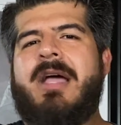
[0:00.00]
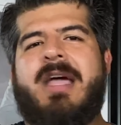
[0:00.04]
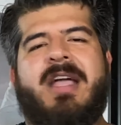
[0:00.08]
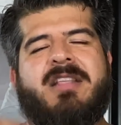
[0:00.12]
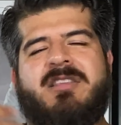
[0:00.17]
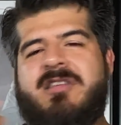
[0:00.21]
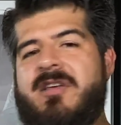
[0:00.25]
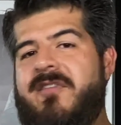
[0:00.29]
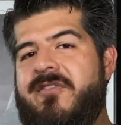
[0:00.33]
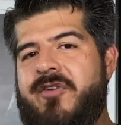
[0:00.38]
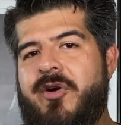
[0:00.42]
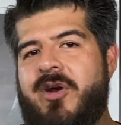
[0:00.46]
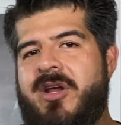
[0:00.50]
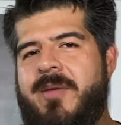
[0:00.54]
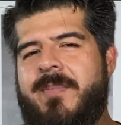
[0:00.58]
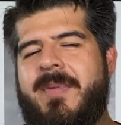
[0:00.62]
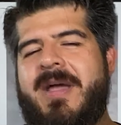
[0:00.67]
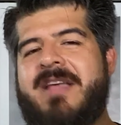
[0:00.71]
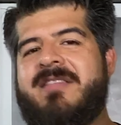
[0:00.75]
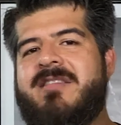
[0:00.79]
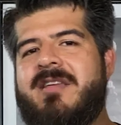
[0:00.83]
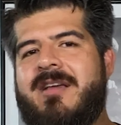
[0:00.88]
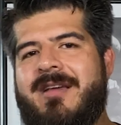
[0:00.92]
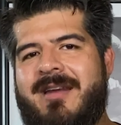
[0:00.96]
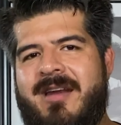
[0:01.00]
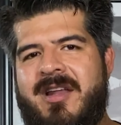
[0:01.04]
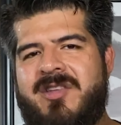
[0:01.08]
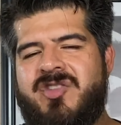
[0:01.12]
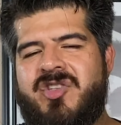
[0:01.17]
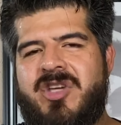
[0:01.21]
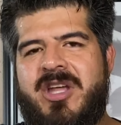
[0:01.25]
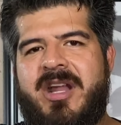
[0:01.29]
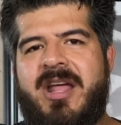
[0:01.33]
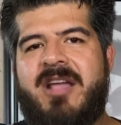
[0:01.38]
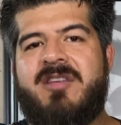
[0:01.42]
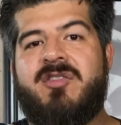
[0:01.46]
It's a very basic
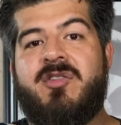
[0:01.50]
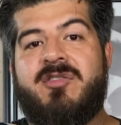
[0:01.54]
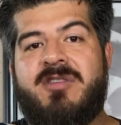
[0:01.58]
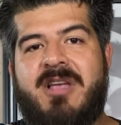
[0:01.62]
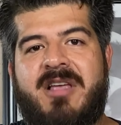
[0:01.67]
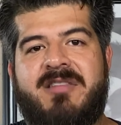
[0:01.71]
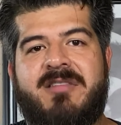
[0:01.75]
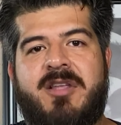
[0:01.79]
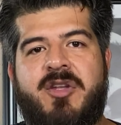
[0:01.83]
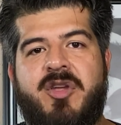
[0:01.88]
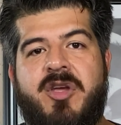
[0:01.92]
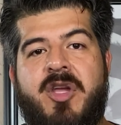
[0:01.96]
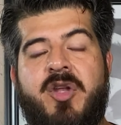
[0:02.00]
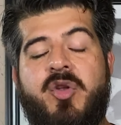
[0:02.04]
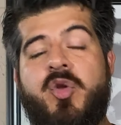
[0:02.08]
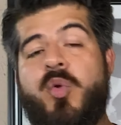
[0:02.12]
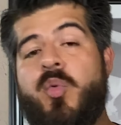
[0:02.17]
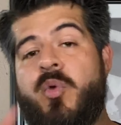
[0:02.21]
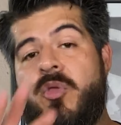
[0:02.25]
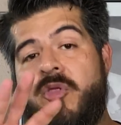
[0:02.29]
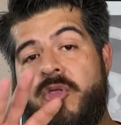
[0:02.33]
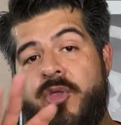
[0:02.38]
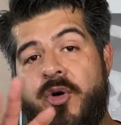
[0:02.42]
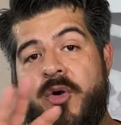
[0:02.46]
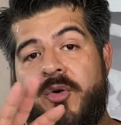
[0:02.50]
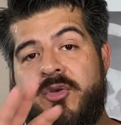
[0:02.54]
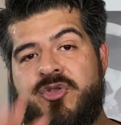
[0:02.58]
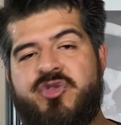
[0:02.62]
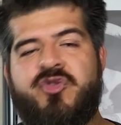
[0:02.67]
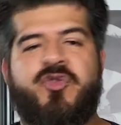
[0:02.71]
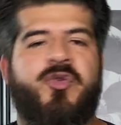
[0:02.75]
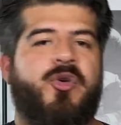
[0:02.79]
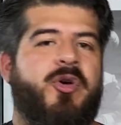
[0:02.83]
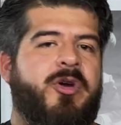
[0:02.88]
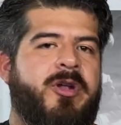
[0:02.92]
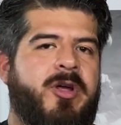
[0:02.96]
ranchera exercise that you can do with those
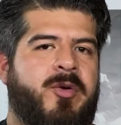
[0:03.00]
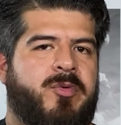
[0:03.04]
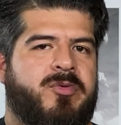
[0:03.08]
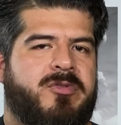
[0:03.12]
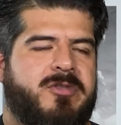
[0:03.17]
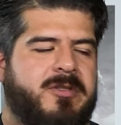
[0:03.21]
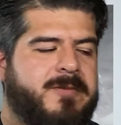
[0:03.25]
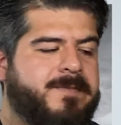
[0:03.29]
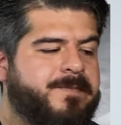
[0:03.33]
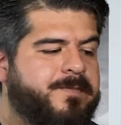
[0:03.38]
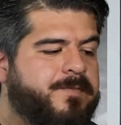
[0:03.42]
4 notes.